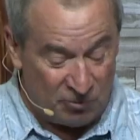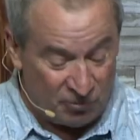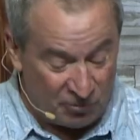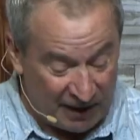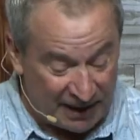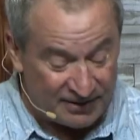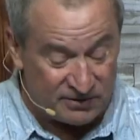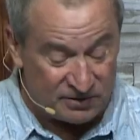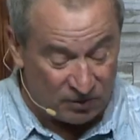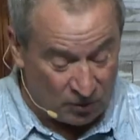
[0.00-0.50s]

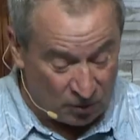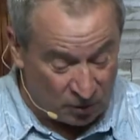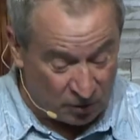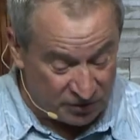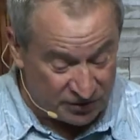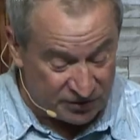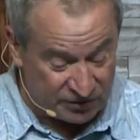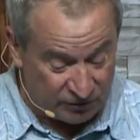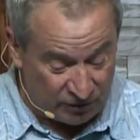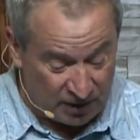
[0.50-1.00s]
wrestle or
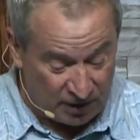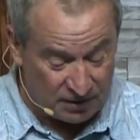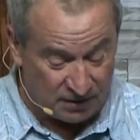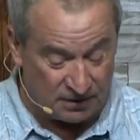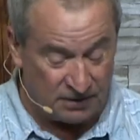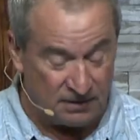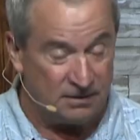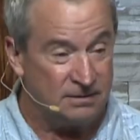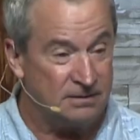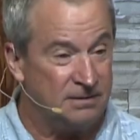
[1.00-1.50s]

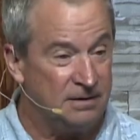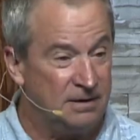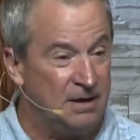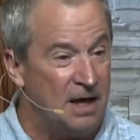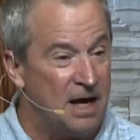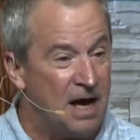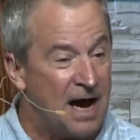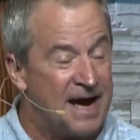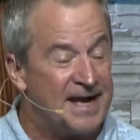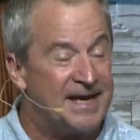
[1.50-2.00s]
struggle.
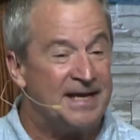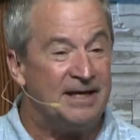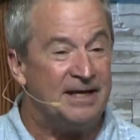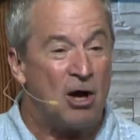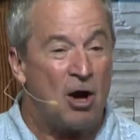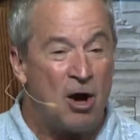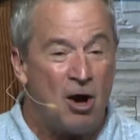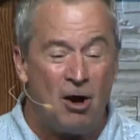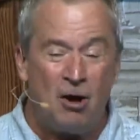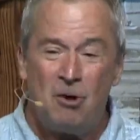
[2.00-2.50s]
I can
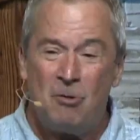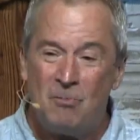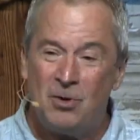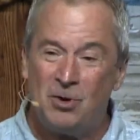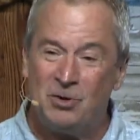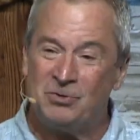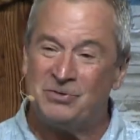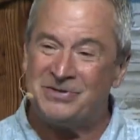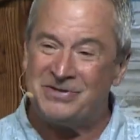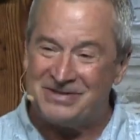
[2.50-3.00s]

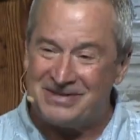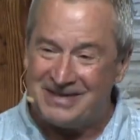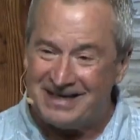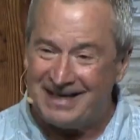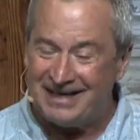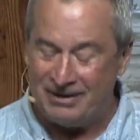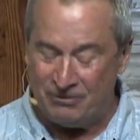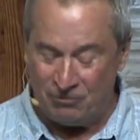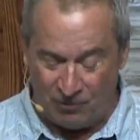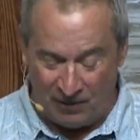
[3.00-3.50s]
almost
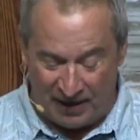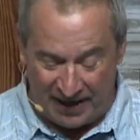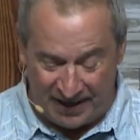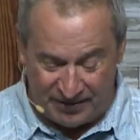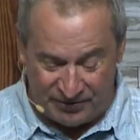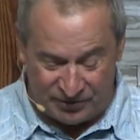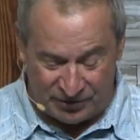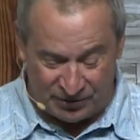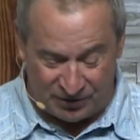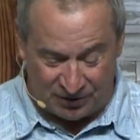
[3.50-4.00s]
see
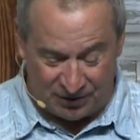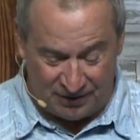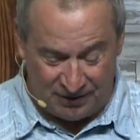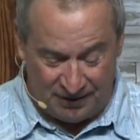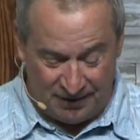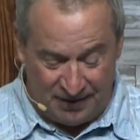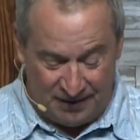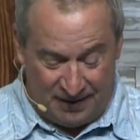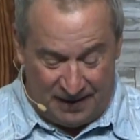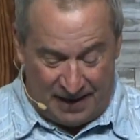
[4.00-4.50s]
Rachel
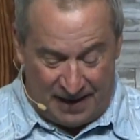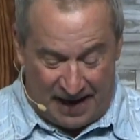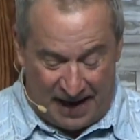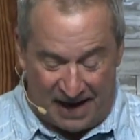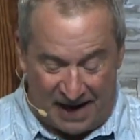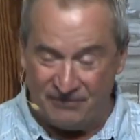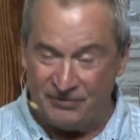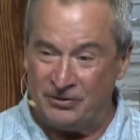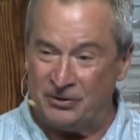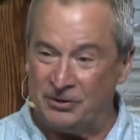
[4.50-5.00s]

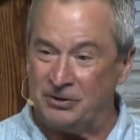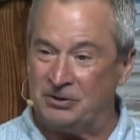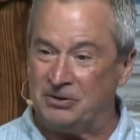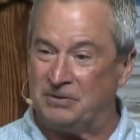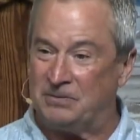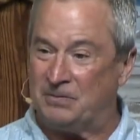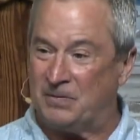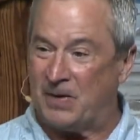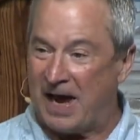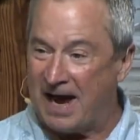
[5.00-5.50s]
after
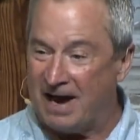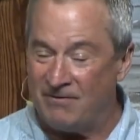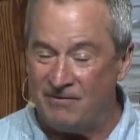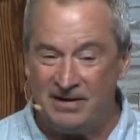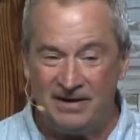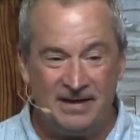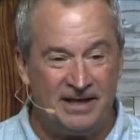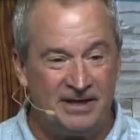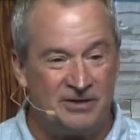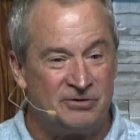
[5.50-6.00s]

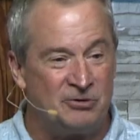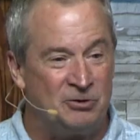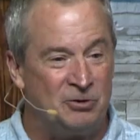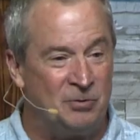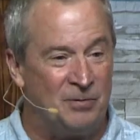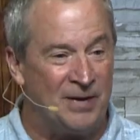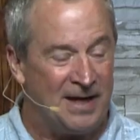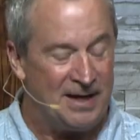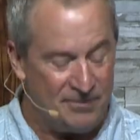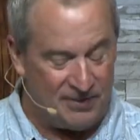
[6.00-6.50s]
having these two
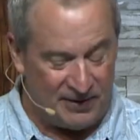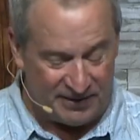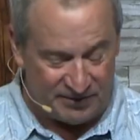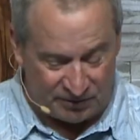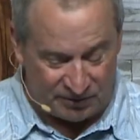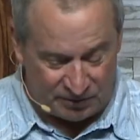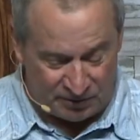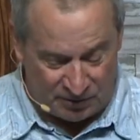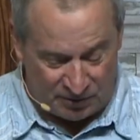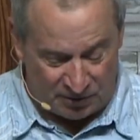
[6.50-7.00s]
babies
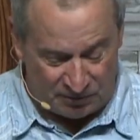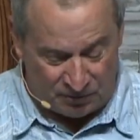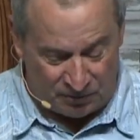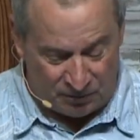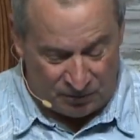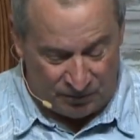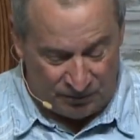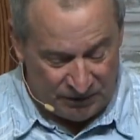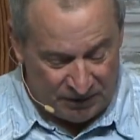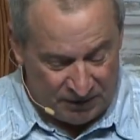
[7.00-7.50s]
through her
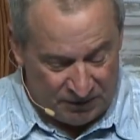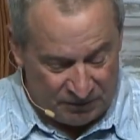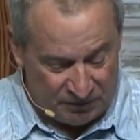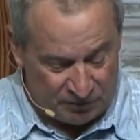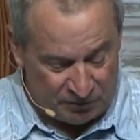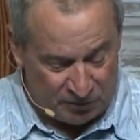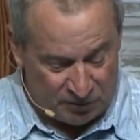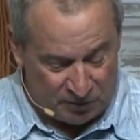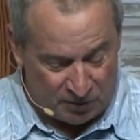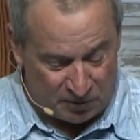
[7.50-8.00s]

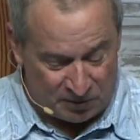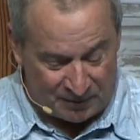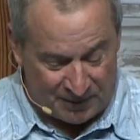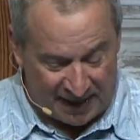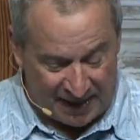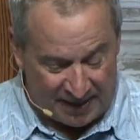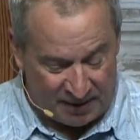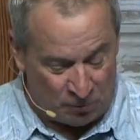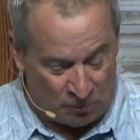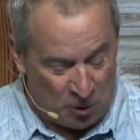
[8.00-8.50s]
through her
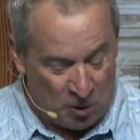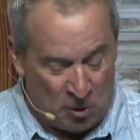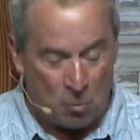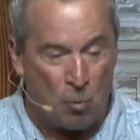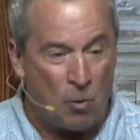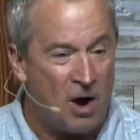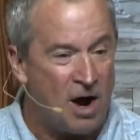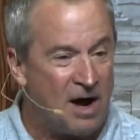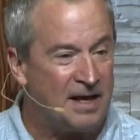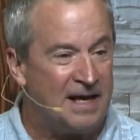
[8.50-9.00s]
maid,
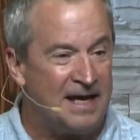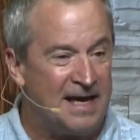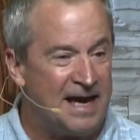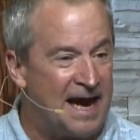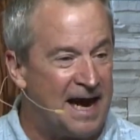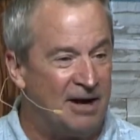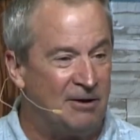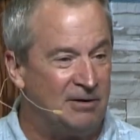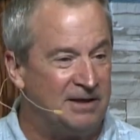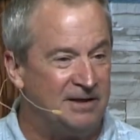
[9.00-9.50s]
walking
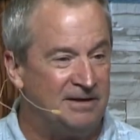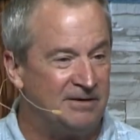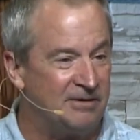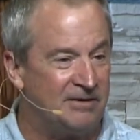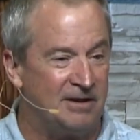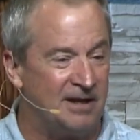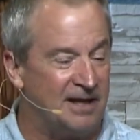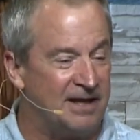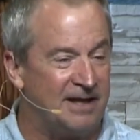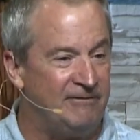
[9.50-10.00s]
out into
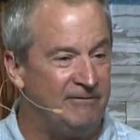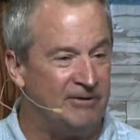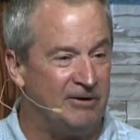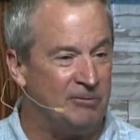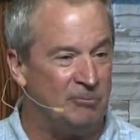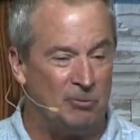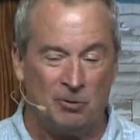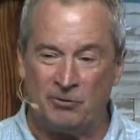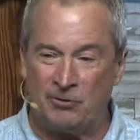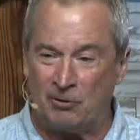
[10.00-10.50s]
the living
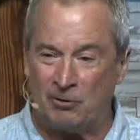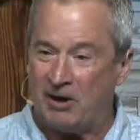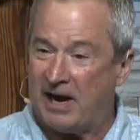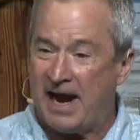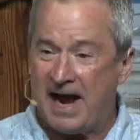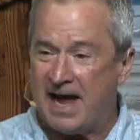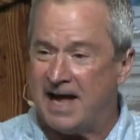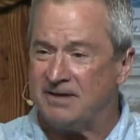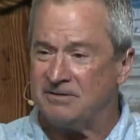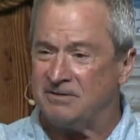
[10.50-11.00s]
room with her
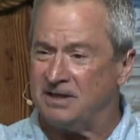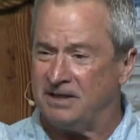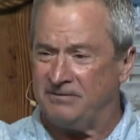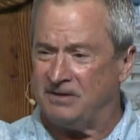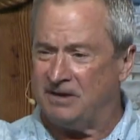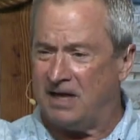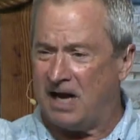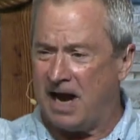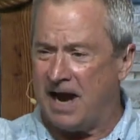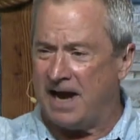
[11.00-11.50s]
hands
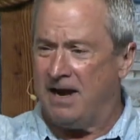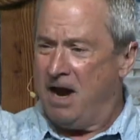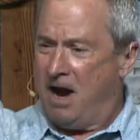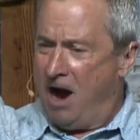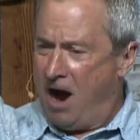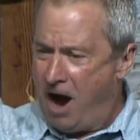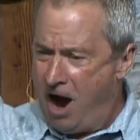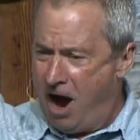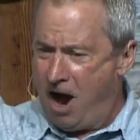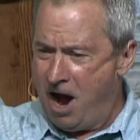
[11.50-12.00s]
lifted high.
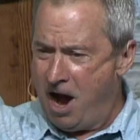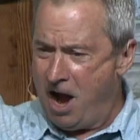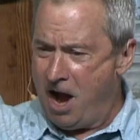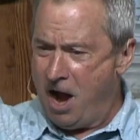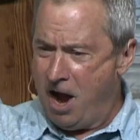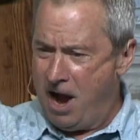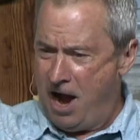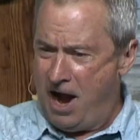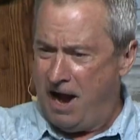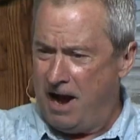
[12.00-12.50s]
I
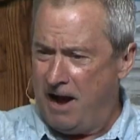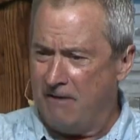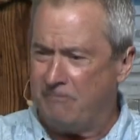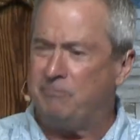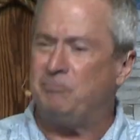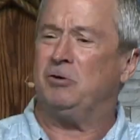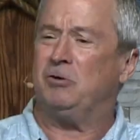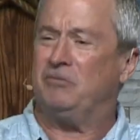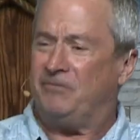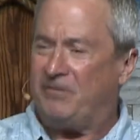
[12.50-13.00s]
have
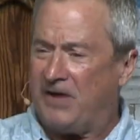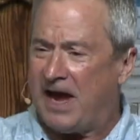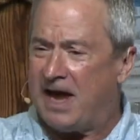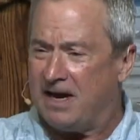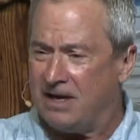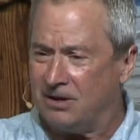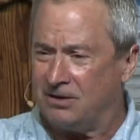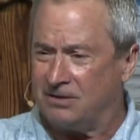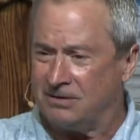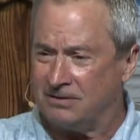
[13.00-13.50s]

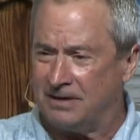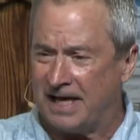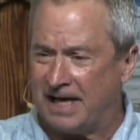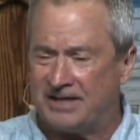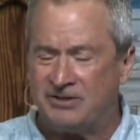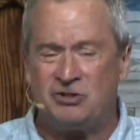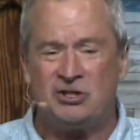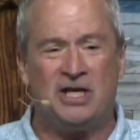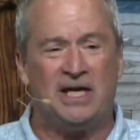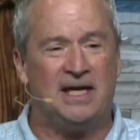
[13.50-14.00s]
prevailed, like
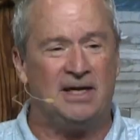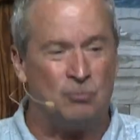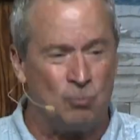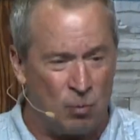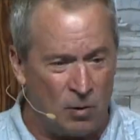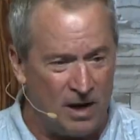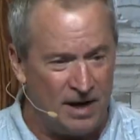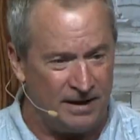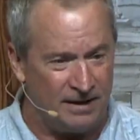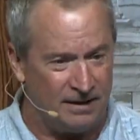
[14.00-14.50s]
she had
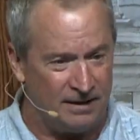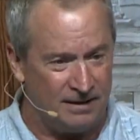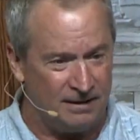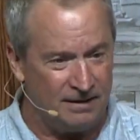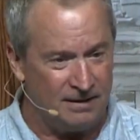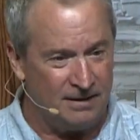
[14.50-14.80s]
won.